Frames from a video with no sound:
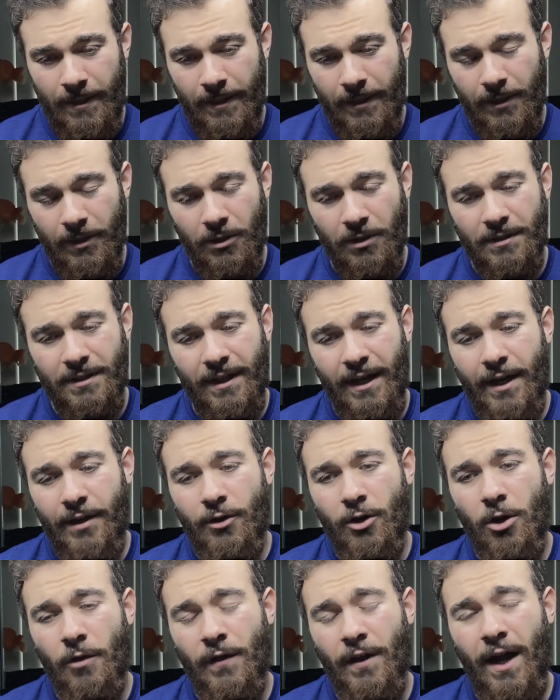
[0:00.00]
Little did I
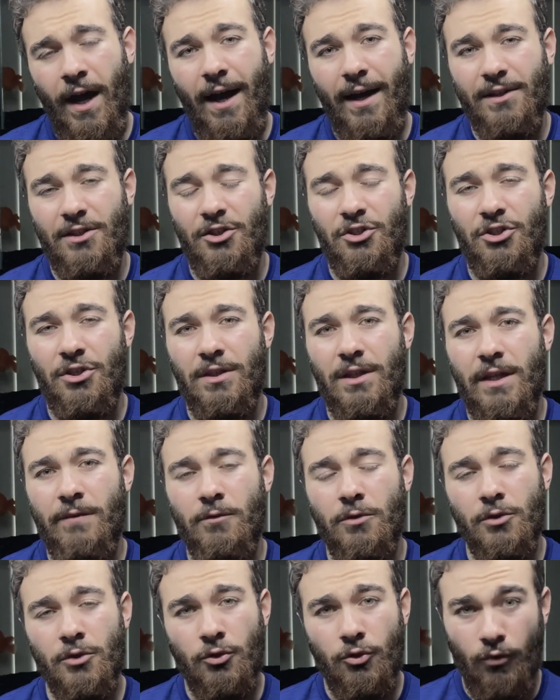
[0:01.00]
know that oxygen
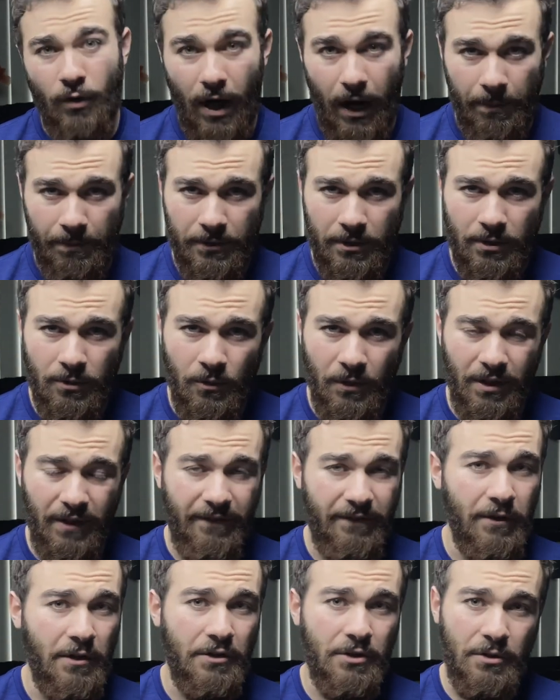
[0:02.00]
levels dropped when the
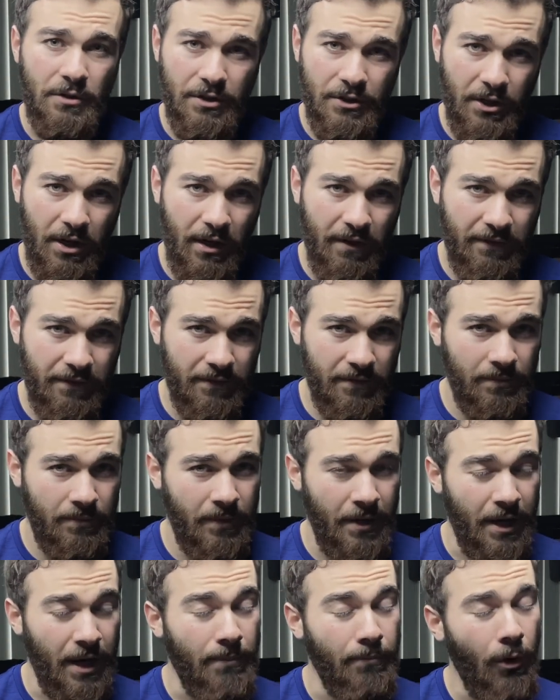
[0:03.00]
filter is off,
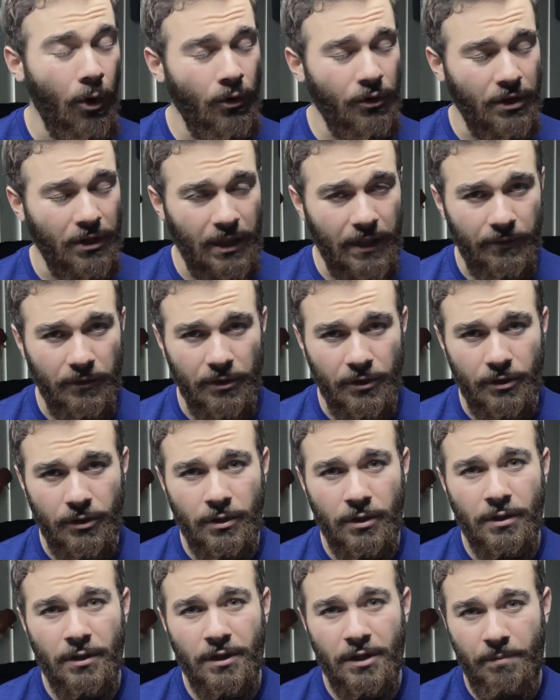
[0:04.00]
and ammonia
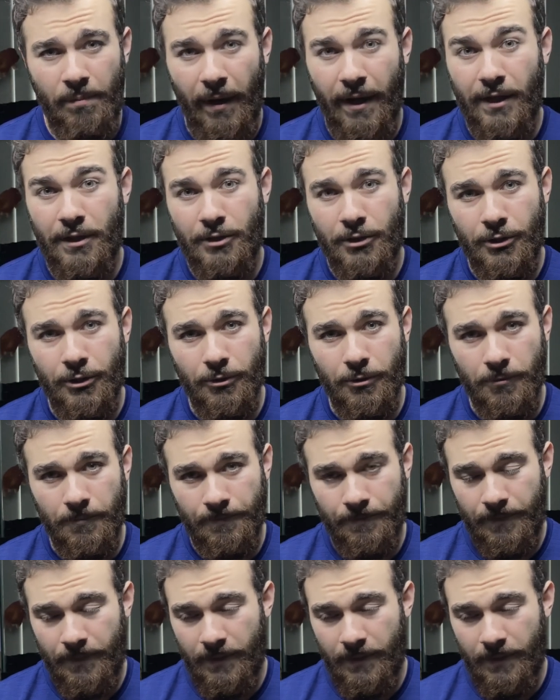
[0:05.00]
levels spike too.